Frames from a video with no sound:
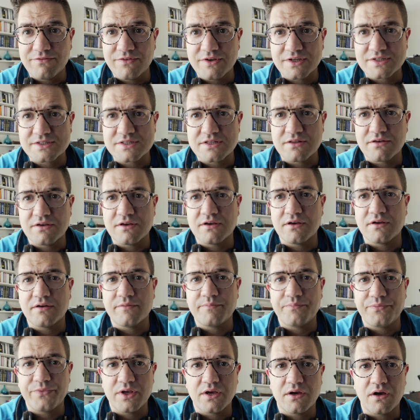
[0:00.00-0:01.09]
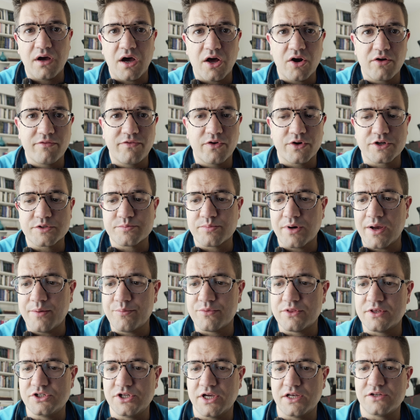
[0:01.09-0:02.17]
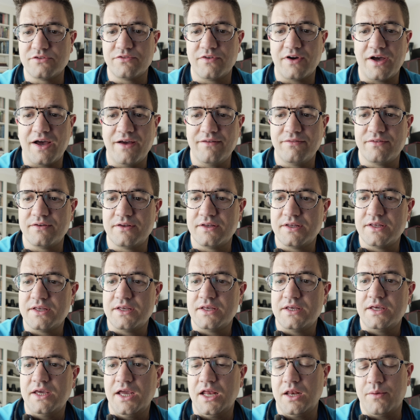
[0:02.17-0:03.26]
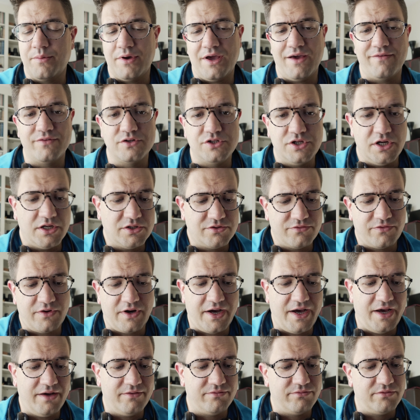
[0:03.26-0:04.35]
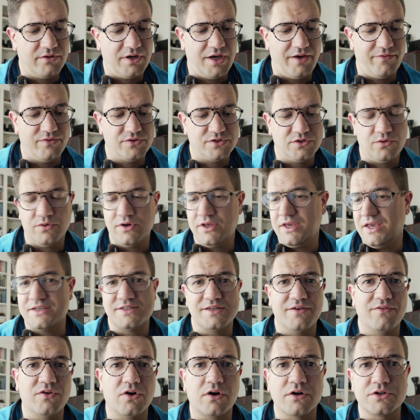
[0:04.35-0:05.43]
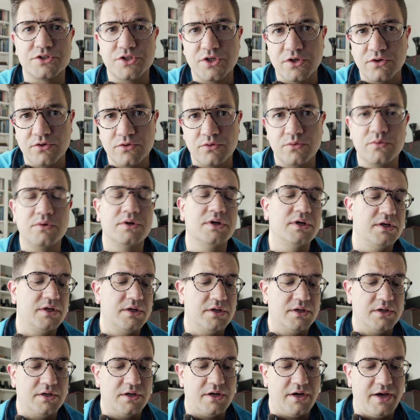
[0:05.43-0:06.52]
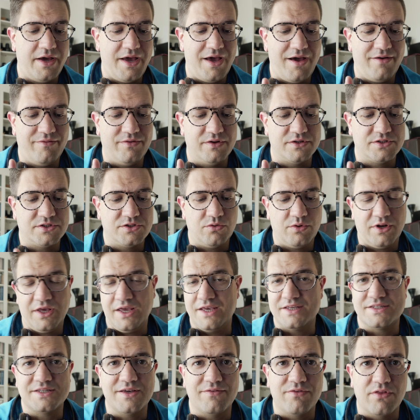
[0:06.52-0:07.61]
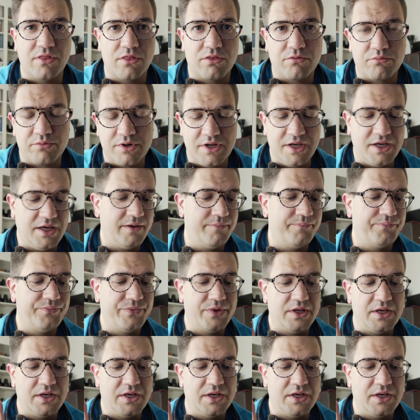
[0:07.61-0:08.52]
fix the autofocus problem with the GH5. Anyway, I have a GH5, I have a Sony a7R II, I have a Sony a7 III,